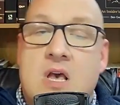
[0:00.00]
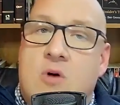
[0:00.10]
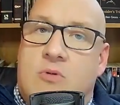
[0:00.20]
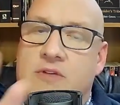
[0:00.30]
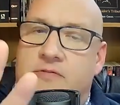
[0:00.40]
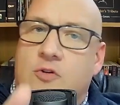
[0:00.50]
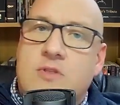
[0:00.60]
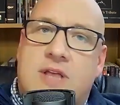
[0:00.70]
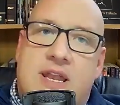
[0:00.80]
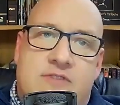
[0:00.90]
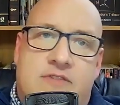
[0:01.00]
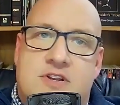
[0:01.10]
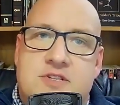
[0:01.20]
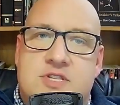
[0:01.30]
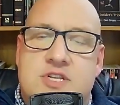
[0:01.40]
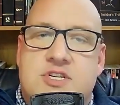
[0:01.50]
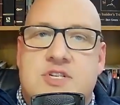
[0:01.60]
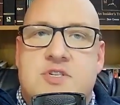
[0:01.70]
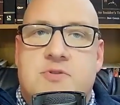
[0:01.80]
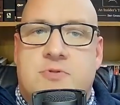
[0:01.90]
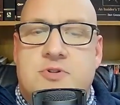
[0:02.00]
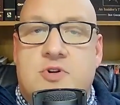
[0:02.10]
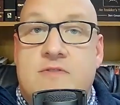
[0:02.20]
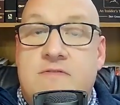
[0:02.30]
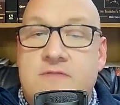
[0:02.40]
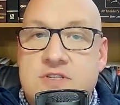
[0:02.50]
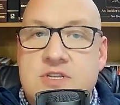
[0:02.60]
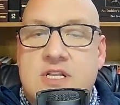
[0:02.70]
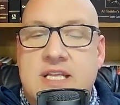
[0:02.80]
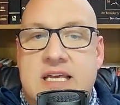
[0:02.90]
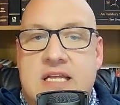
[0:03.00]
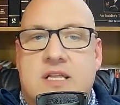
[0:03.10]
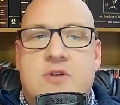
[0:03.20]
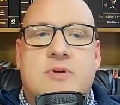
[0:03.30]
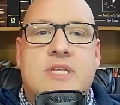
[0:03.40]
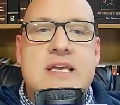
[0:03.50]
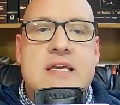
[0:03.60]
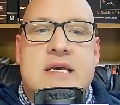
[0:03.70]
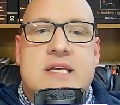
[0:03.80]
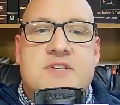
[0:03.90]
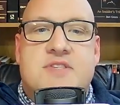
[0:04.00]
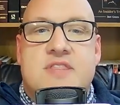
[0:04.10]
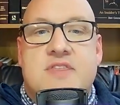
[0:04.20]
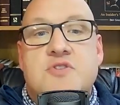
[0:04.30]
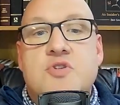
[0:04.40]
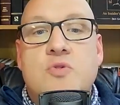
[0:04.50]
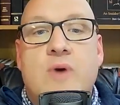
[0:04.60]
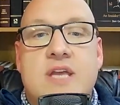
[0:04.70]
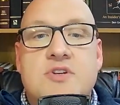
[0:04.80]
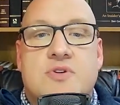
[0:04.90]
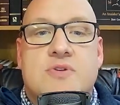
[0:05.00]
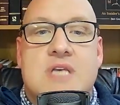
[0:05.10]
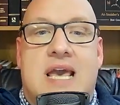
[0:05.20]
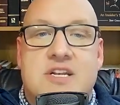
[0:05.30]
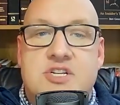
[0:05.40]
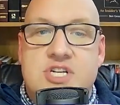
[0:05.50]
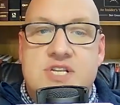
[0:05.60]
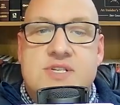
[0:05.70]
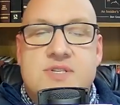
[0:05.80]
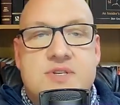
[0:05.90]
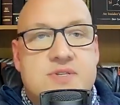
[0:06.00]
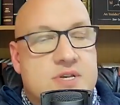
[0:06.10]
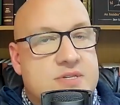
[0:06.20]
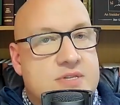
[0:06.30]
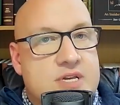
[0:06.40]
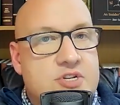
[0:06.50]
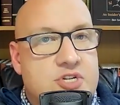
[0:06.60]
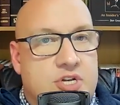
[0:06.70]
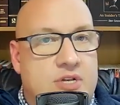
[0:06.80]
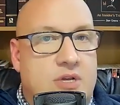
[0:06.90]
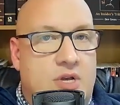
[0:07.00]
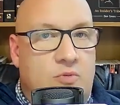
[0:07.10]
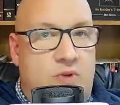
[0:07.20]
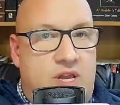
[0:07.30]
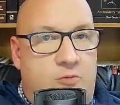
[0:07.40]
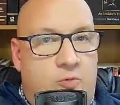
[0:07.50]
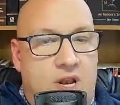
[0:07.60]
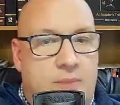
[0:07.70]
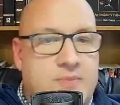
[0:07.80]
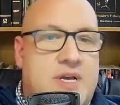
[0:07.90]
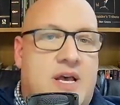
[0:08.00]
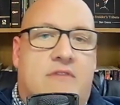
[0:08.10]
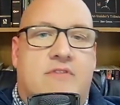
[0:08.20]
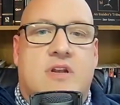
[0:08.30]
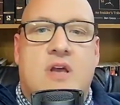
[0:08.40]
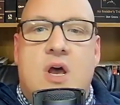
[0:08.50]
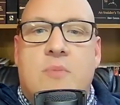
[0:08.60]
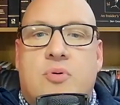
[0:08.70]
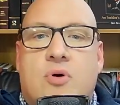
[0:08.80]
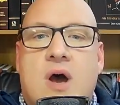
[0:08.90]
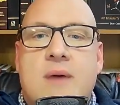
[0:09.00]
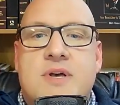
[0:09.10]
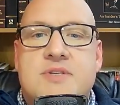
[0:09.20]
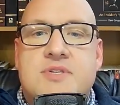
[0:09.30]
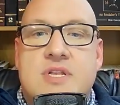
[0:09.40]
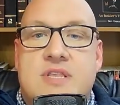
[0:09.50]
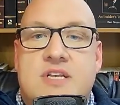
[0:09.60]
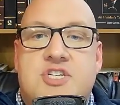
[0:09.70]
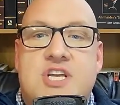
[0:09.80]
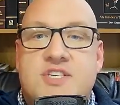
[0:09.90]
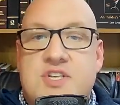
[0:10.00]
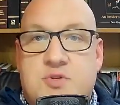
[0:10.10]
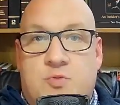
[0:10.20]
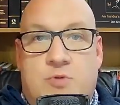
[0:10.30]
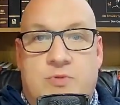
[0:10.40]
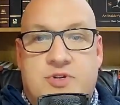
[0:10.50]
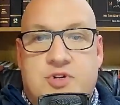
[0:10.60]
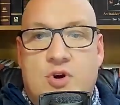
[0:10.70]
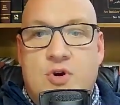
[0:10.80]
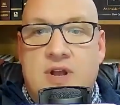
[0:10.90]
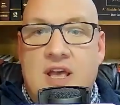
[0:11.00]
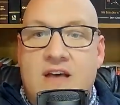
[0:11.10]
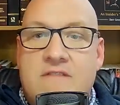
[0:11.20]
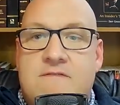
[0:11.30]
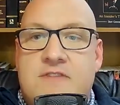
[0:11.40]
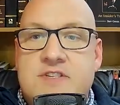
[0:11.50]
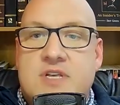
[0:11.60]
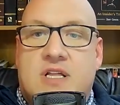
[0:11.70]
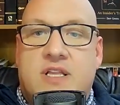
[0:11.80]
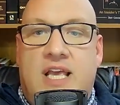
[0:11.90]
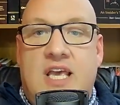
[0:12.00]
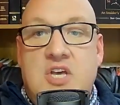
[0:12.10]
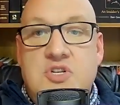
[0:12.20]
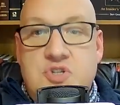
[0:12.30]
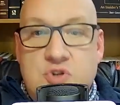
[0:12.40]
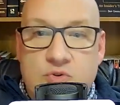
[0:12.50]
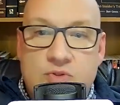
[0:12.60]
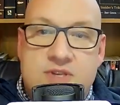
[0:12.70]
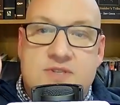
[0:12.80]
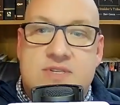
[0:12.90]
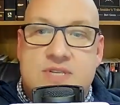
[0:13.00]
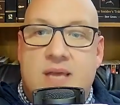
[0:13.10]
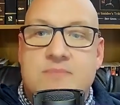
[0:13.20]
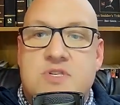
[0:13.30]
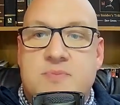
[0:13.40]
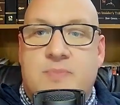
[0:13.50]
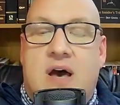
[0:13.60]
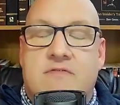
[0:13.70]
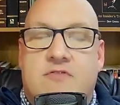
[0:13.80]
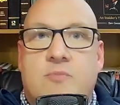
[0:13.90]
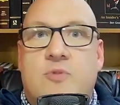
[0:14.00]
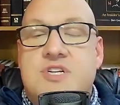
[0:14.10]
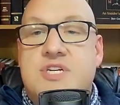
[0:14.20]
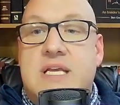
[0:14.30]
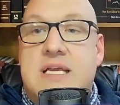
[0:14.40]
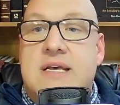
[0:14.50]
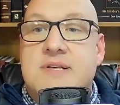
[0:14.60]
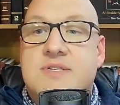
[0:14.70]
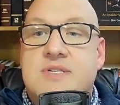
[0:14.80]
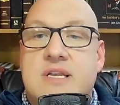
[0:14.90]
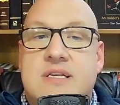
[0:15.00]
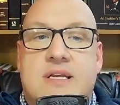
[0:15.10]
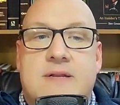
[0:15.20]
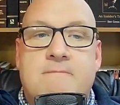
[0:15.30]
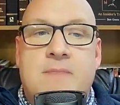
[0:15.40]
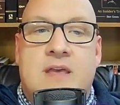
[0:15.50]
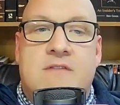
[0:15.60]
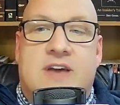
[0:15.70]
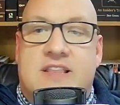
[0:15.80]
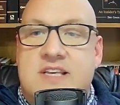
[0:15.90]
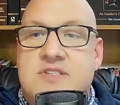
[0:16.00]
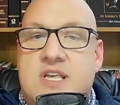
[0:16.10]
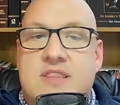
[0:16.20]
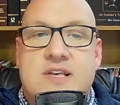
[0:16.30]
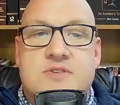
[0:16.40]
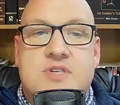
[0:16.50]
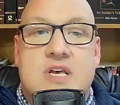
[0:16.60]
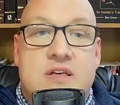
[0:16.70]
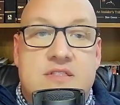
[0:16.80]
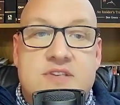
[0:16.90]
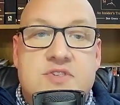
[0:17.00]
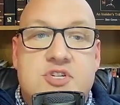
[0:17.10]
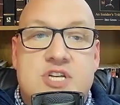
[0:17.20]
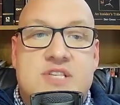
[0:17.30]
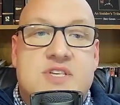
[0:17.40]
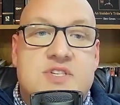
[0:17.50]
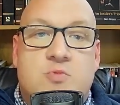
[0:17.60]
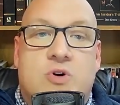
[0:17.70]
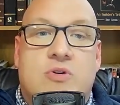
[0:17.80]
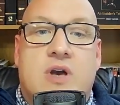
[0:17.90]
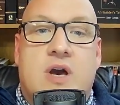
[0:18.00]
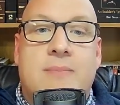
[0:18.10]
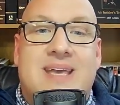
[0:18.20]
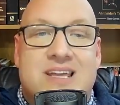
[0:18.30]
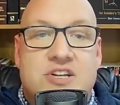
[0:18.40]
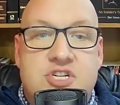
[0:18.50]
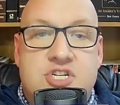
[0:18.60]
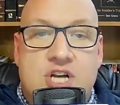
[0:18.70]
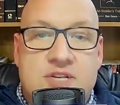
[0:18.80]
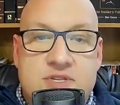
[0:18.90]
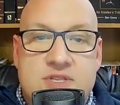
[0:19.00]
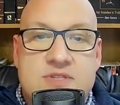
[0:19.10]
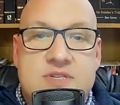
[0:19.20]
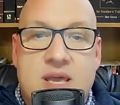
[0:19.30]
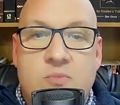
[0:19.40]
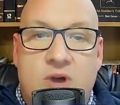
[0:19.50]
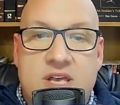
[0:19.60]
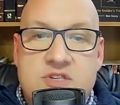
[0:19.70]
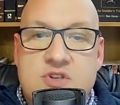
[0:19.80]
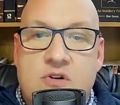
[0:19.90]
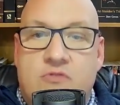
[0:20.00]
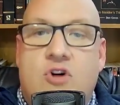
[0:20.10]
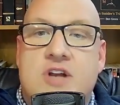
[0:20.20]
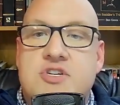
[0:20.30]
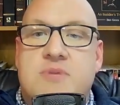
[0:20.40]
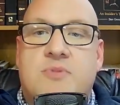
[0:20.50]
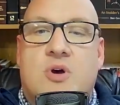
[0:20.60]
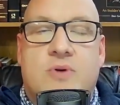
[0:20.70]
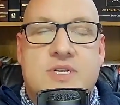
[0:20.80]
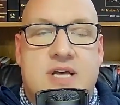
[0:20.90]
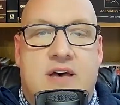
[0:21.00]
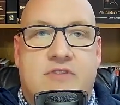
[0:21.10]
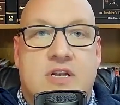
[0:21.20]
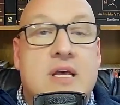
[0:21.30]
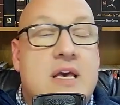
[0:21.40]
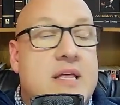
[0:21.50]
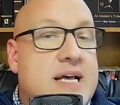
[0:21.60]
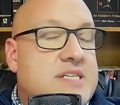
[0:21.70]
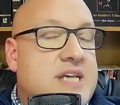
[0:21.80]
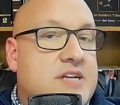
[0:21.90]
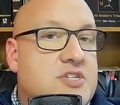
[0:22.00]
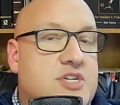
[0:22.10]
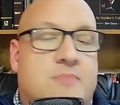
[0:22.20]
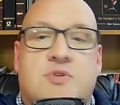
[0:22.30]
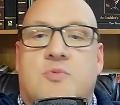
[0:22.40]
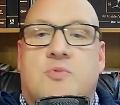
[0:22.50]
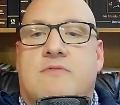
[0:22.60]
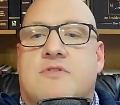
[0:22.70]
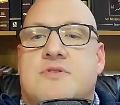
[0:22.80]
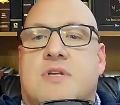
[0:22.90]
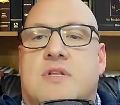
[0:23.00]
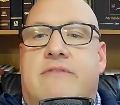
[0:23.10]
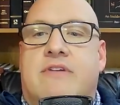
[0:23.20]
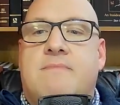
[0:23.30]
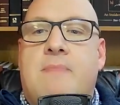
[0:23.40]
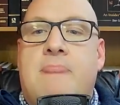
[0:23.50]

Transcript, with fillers: Well, the fourth line of evidence that Jesus will return physically and literally is that the two angels at Jesus' ascension, when he went up to heaven, promised that Jesus would return physically to the same spot from which he ascended. In fact, they said this this Jesus will come in just the same way as you have watched him go into heaven. That's Acts chapter 1, verse 11.